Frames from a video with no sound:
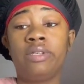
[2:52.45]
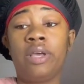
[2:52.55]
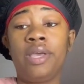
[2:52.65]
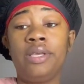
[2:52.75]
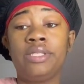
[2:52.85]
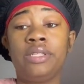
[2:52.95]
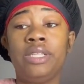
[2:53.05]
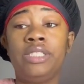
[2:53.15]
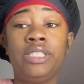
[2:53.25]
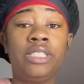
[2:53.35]
Okay, so
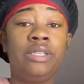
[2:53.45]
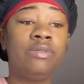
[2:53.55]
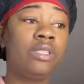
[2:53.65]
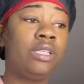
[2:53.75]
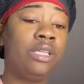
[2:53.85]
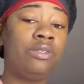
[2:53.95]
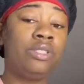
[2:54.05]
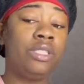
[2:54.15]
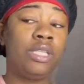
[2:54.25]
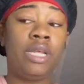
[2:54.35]
let's just see what's the
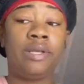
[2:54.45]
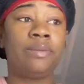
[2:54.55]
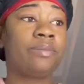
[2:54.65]
energy today.